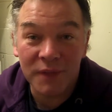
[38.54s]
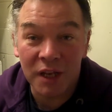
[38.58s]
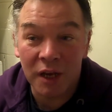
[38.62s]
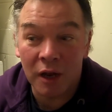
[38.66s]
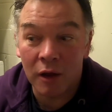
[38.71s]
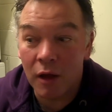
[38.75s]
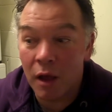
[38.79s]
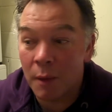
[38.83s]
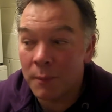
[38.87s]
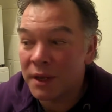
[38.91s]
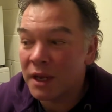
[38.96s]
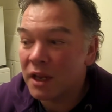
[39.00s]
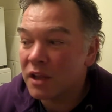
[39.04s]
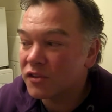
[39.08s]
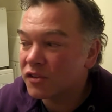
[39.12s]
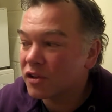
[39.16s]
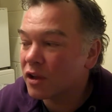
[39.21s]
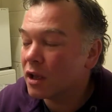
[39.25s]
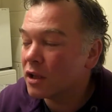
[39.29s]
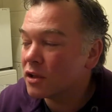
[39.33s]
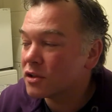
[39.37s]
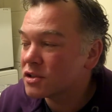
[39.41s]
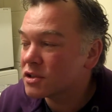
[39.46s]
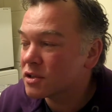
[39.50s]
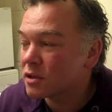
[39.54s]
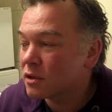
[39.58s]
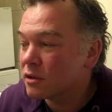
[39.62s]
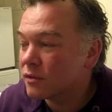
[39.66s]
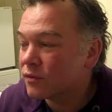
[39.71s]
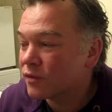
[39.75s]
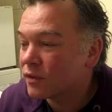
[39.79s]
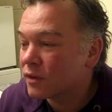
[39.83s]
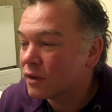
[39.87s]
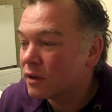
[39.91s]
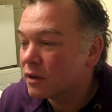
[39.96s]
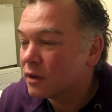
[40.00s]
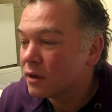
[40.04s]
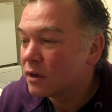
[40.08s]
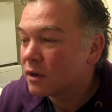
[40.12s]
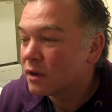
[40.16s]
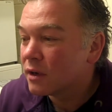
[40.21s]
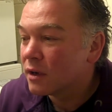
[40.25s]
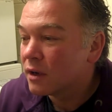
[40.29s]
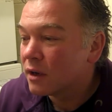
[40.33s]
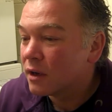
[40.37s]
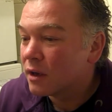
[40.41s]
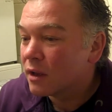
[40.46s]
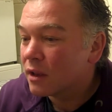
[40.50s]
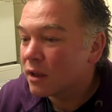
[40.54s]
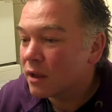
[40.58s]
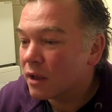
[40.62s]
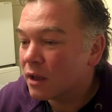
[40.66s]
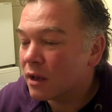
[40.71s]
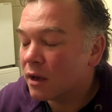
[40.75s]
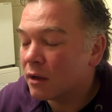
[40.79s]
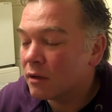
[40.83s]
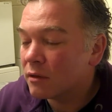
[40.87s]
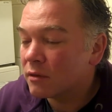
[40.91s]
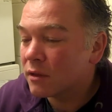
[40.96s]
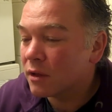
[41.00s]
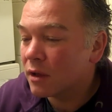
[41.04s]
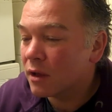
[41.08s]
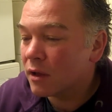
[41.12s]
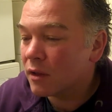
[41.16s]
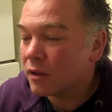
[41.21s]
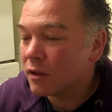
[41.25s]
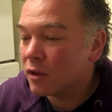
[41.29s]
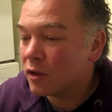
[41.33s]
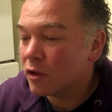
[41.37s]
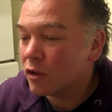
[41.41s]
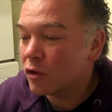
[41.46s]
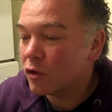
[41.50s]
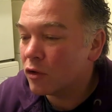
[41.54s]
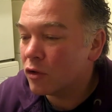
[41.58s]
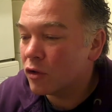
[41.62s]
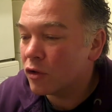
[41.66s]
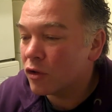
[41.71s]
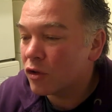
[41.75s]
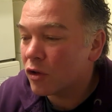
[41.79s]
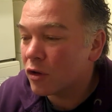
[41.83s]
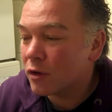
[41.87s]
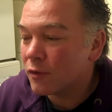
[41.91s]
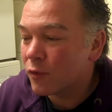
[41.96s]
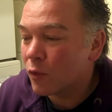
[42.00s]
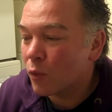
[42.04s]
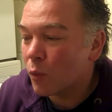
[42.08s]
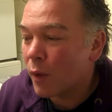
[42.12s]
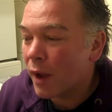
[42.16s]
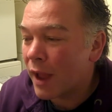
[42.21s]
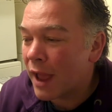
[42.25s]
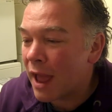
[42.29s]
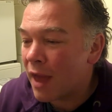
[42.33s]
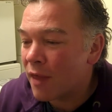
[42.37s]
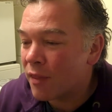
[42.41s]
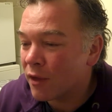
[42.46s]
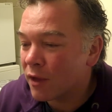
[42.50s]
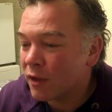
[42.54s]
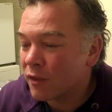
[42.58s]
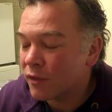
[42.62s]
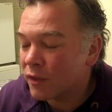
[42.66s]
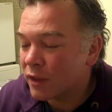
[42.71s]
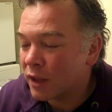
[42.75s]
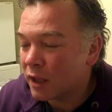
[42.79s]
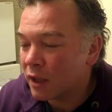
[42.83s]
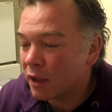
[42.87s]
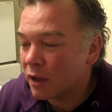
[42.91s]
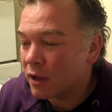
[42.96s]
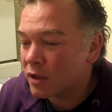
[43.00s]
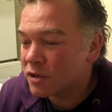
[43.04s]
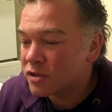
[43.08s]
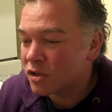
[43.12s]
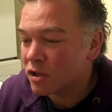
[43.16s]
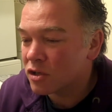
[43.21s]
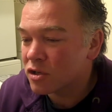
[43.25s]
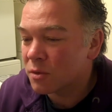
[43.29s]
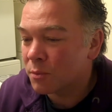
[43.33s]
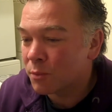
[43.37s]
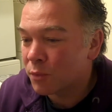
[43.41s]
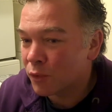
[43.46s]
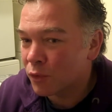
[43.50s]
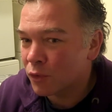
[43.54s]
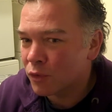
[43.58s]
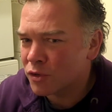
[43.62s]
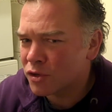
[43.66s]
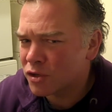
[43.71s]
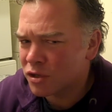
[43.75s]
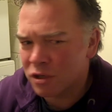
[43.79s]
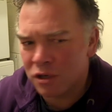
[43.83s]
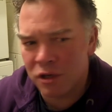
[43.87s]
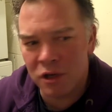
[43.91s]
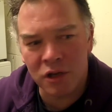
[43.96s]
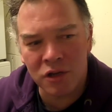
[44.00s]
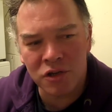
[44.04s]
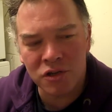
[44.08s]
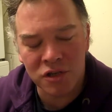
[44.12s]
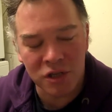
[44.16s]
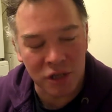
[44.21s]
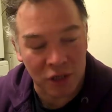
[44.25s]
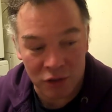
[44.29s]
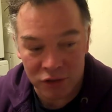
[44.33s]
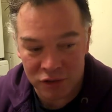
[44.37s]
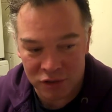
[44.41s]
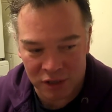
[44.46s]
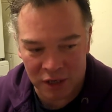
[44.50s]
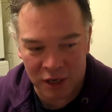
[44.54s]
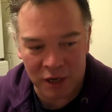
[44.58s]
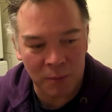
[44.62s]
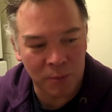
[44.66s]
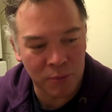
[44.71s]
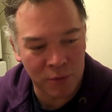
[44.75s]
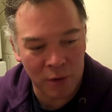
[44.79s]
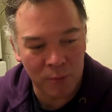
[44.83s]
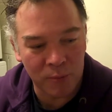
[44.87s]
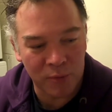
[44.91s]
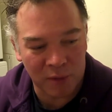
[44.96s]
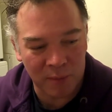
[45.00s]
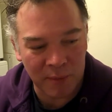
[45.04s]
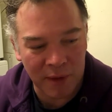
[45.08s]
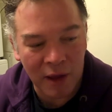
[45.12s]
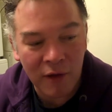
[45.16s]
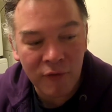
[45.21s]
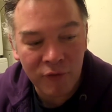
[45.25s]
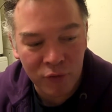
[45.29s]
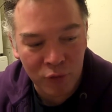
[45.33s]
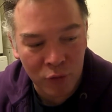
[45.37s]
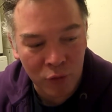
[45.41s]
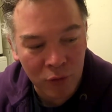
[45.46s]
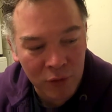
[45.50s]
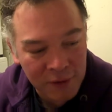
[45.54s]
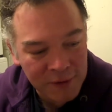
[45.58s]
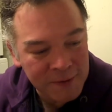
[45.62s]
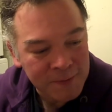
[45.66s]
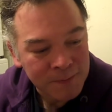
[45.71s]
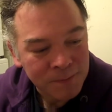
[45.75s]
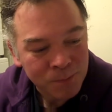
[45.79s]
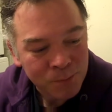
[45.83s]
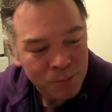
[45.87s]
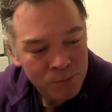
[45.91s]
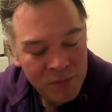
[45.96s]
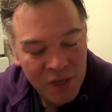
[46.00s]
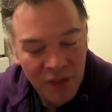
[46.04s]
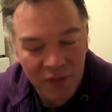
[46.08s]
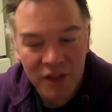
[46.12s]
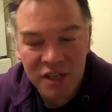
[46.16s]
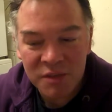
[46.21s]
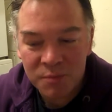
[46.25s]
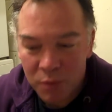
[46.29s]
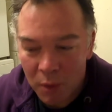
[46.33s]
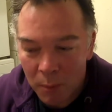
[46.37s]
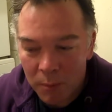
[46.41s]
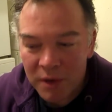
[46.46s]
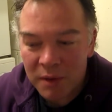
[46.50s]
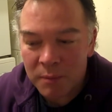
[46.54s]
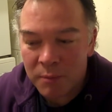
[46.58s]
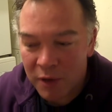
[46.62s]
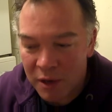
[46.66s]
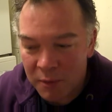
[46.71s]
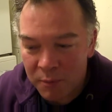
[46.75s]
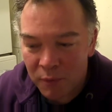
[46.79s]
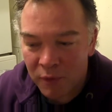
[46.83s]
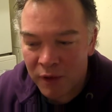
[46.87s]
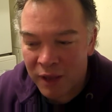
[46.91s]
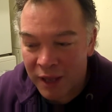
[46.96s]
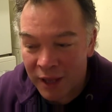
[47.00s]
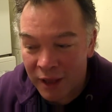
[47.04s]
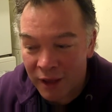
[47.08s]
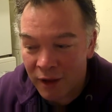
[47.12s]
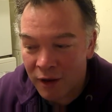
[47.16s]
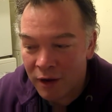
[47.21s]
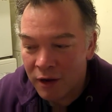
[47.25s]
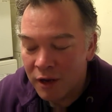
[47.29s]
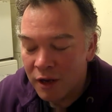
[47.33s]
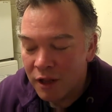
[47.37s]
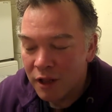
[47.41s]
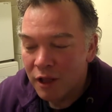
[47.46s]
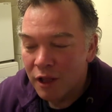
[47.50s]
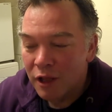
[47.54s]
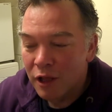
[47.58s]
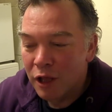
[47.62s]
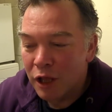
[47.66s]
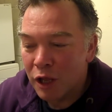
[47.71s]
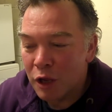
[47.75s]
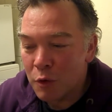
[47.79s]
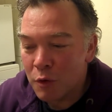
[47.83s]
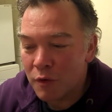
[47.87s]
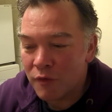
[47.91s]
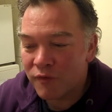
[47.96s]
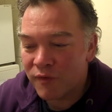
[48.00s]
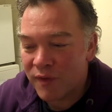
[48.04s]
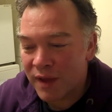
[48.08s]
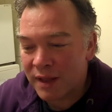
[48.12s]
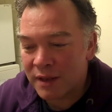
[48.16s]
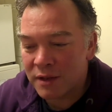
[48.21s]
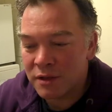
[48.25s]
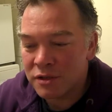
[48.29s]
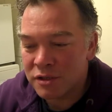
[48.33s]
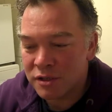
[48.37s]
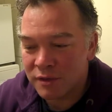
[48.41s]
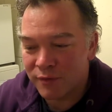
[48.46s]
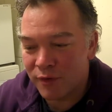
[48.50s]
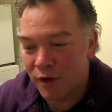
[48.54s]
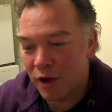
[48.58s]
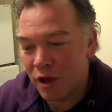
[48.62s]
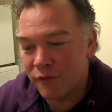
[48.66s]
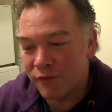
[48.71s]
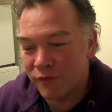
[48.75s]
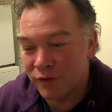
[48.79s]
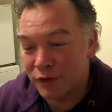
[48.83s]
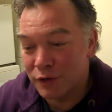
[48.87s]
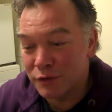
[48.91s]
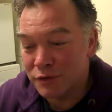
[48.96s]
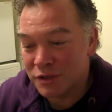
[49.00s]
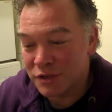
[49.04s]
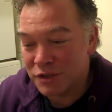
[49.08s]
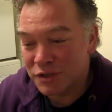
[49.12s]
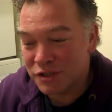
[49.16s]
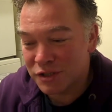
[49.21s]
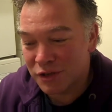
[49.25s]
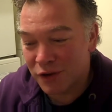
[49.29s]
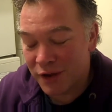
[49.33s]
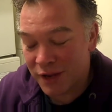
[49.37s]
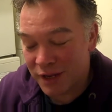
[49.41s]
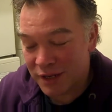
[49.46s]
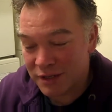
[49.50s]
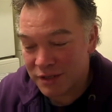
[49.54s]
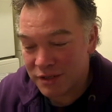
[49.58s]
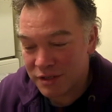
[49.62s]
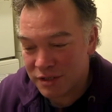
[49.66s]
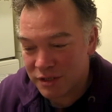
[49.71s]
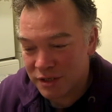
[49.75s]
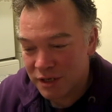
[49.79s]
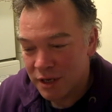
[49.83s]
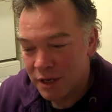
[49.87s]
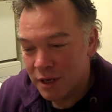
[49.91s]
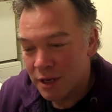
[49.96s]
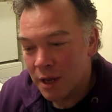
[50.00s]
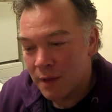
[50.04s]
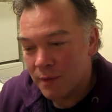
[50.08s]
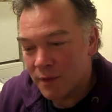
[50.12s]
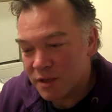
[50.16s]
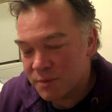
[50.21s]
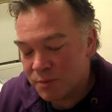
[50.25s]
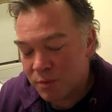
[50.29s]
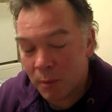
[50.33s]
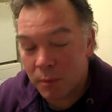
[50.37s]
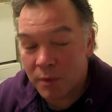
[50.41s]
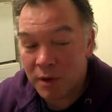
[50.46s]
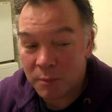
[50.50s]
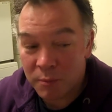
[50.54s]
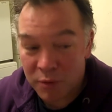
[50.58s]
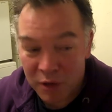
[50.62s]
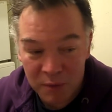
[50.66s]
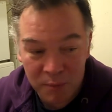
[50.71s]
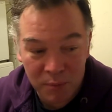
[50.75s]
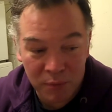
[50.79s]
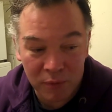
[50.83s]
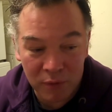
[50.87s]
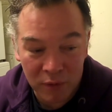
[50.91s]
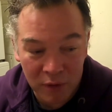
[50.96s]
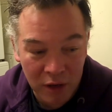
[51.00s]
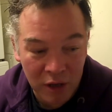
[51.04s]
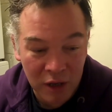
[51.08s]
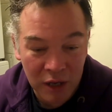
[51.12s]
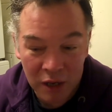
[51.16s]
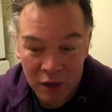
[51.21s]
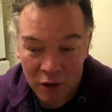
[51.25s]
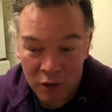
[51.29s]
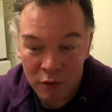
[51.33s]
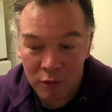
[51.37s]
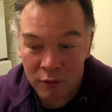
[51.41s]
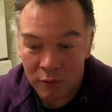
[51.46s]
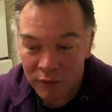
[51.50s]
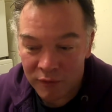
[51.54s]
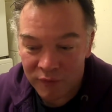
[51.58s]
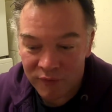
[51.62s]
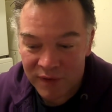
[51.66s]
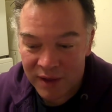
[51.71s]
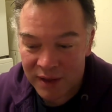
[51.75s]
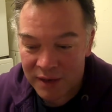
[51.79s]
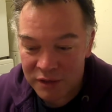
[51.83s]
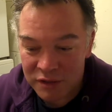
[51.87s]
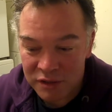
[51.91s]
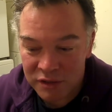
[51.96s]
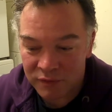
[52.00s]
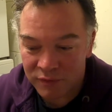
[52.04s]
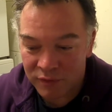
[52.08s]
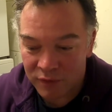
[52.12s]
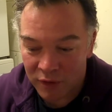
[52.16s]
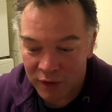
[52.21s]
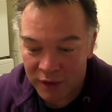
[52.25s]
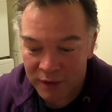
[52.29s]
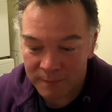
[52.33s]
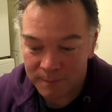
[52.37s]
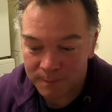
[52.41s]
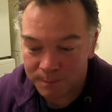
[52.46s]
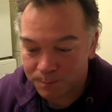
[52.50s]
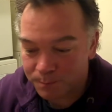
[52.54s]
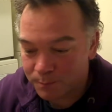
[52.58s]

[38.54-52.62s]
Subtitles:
You know, I mean, it's sort of... You know, you're kind of aware that it's such a broad church, to use an inappropriate metaphor, that there's probably people here who are fans of highfalutin science. There's probably people here who are fans of, like,